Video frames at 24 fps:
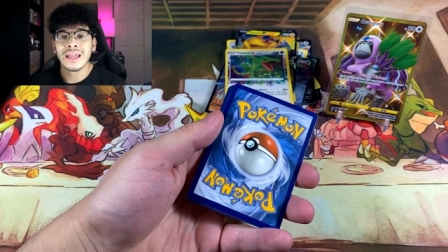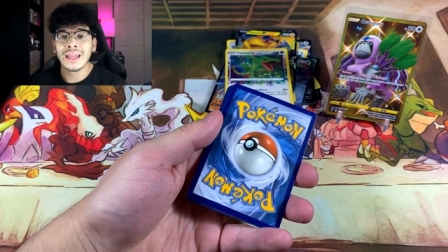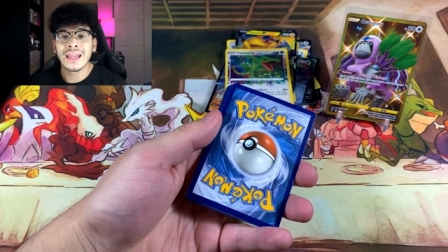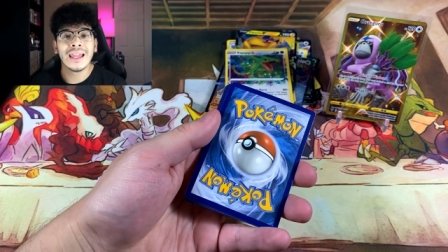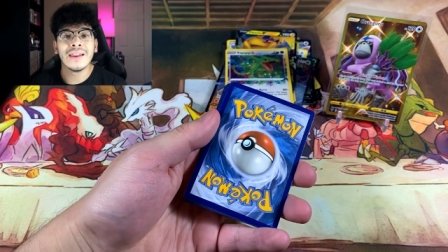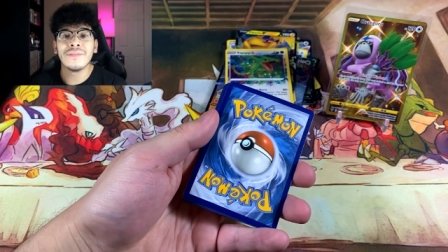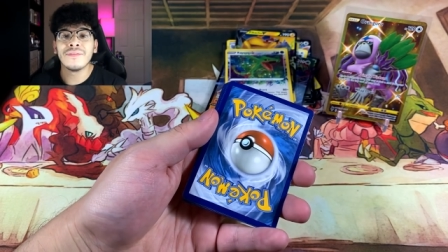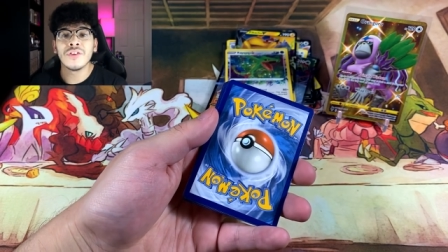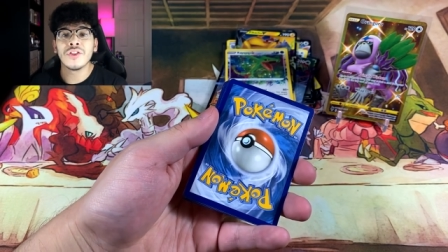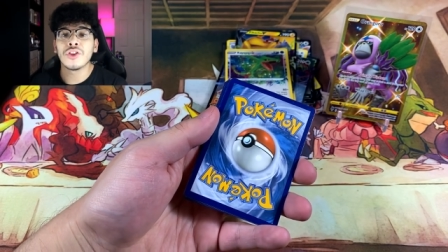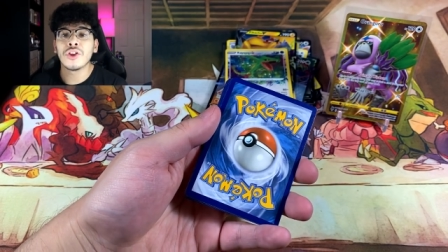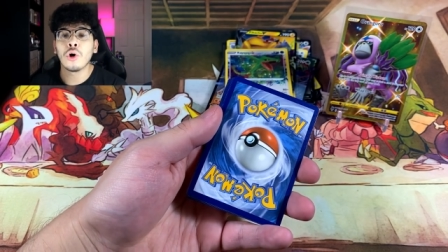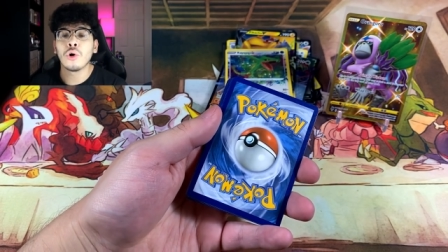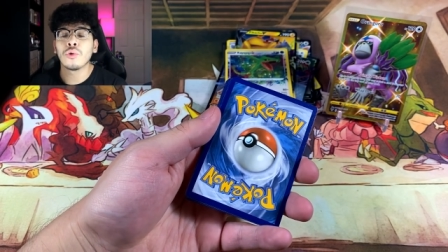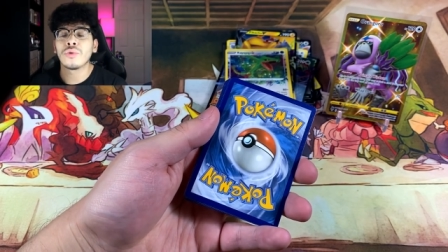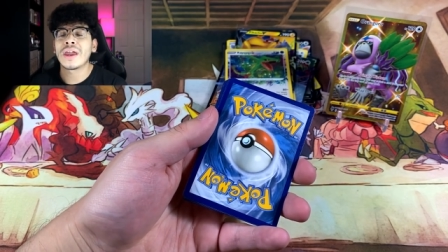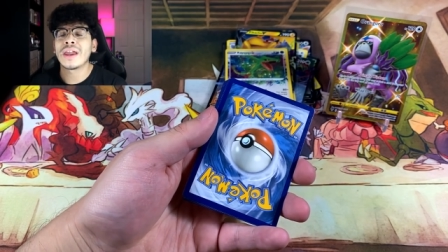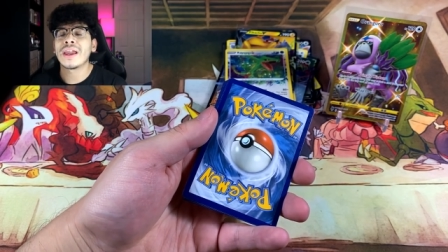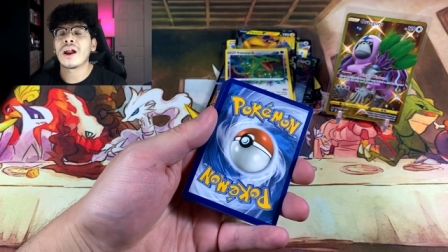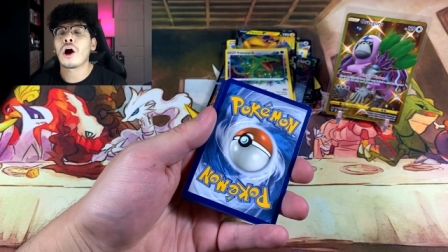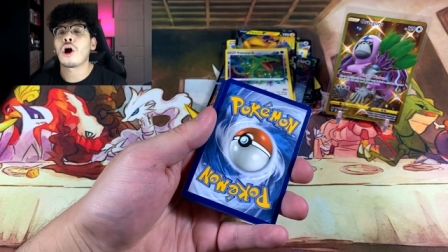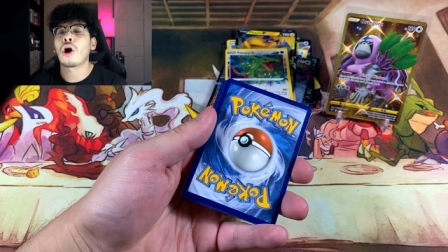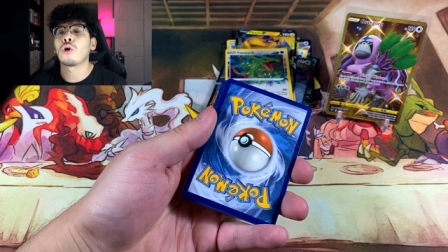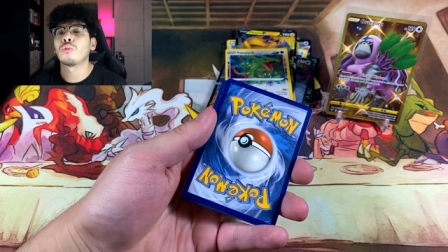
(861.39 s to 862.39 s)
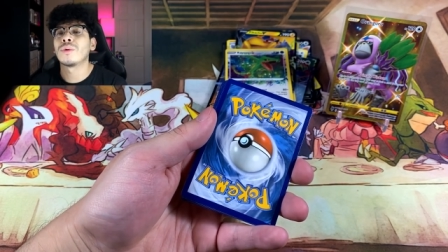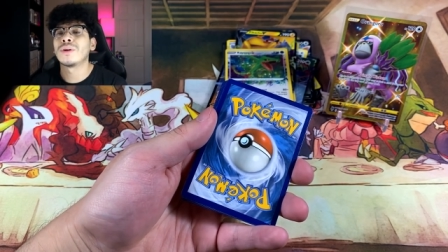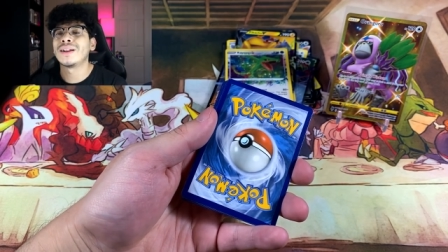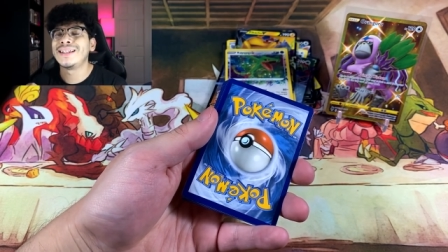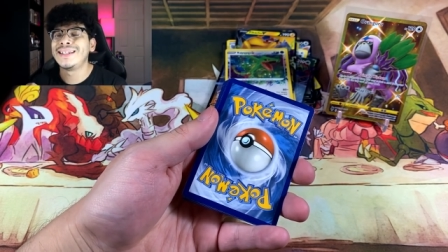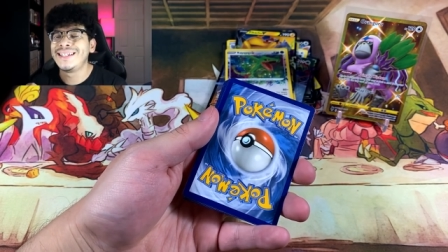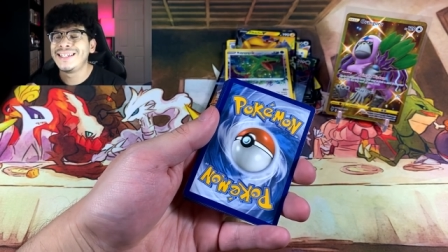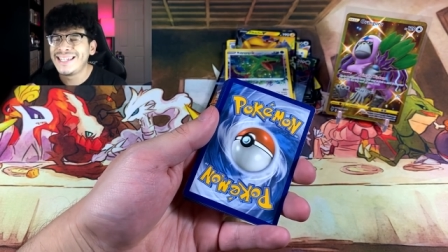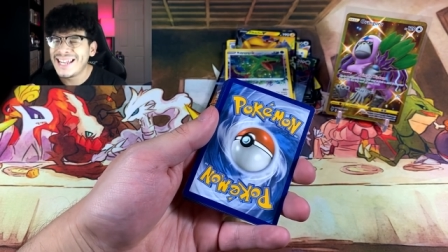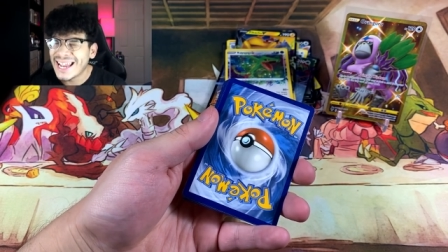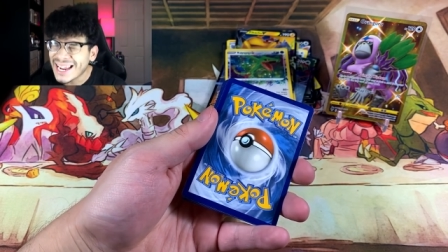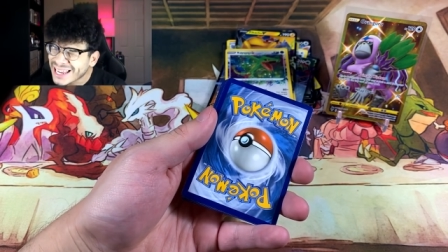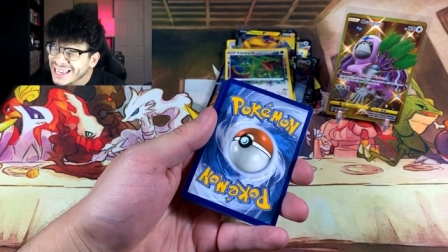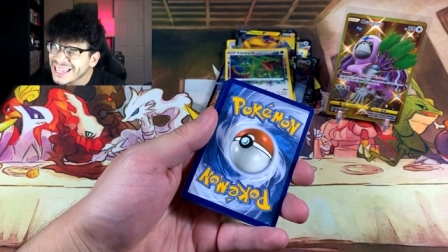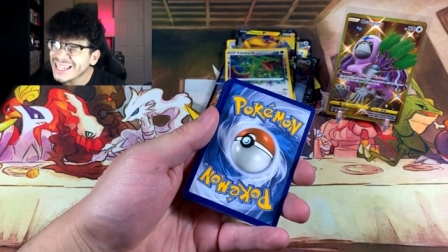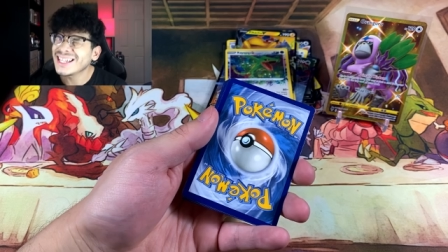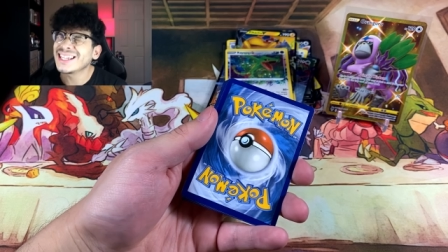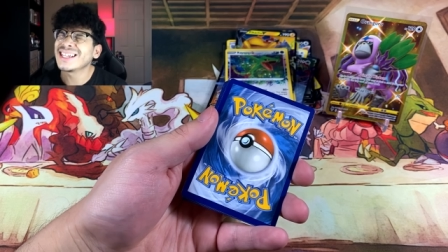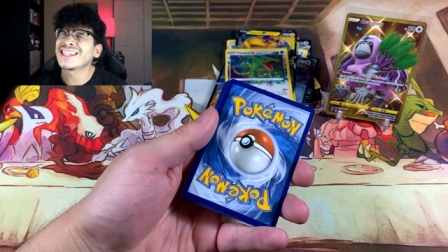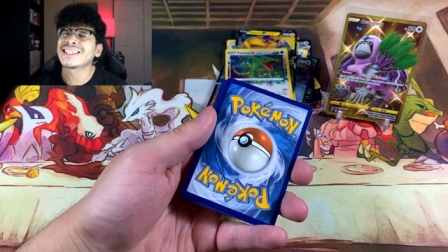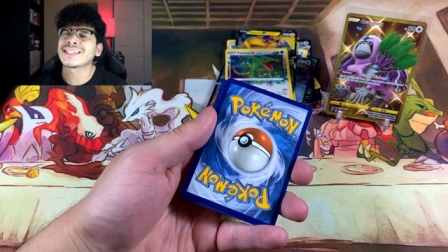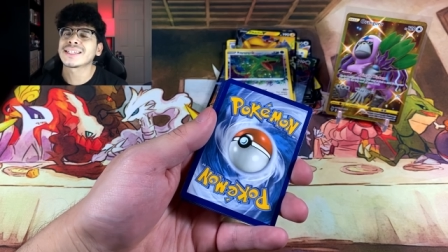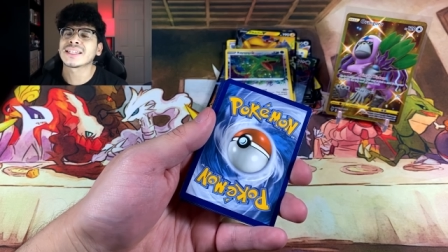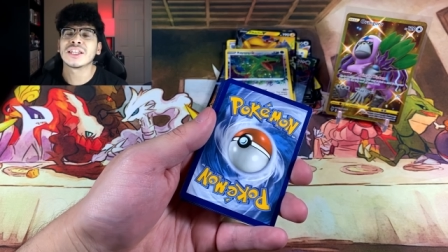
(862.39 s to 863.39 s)
even though they are
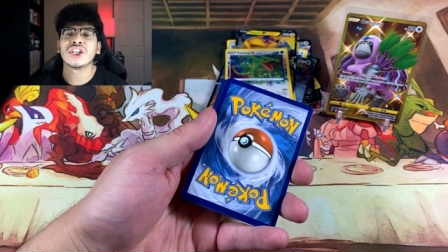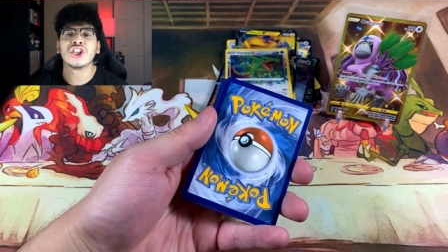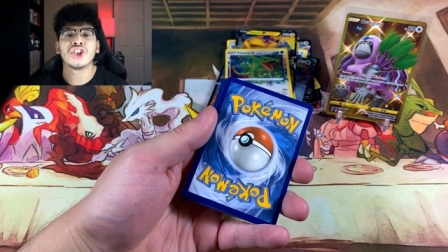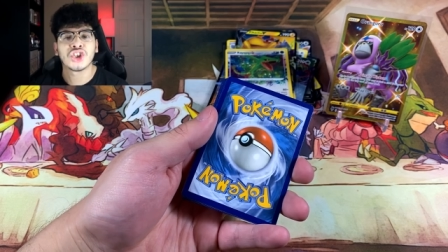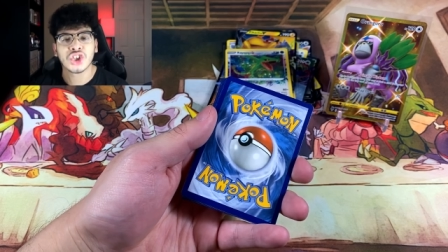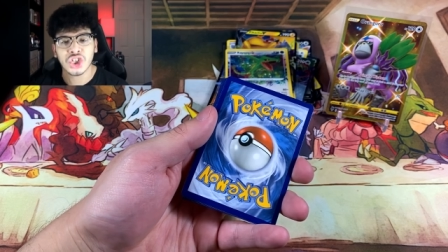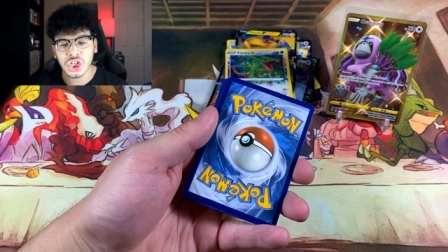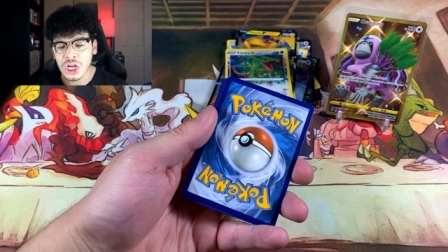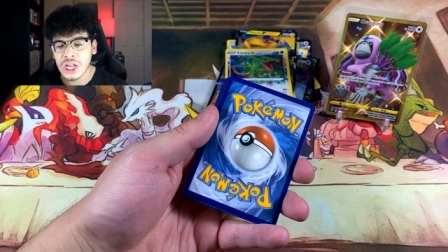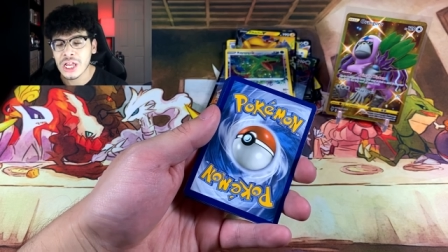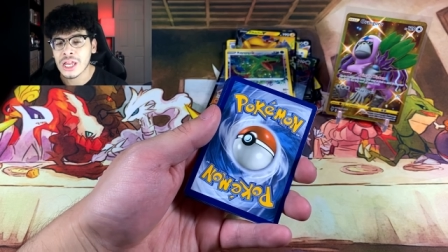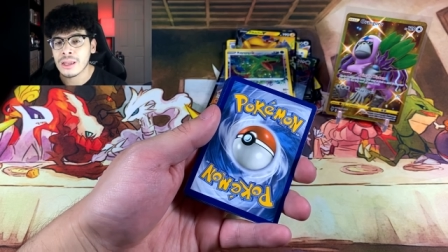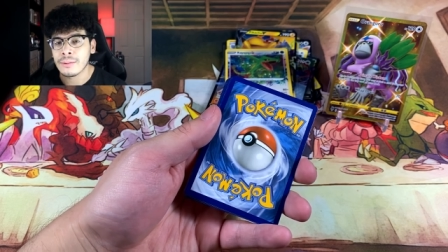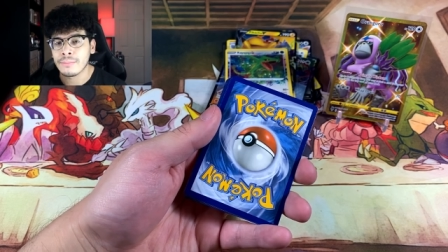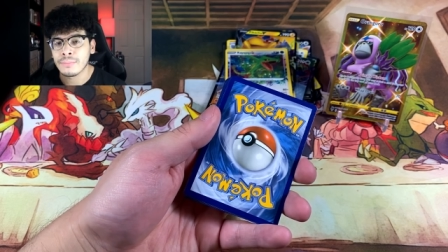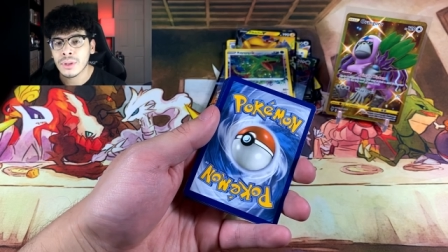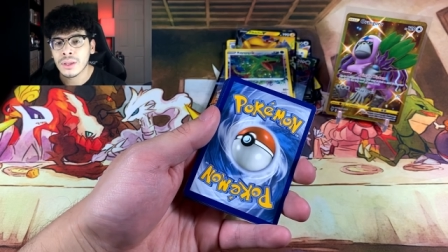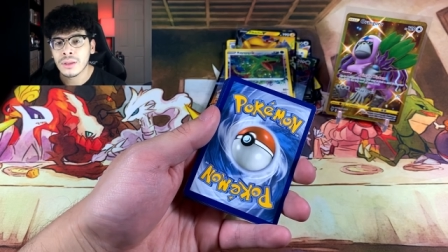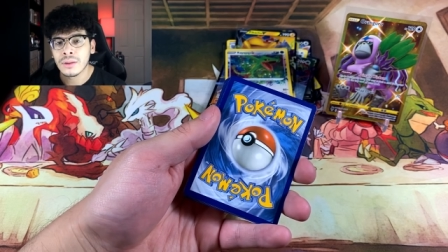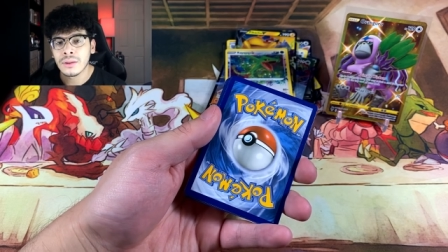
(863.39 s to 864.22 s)
ridiculously cheap.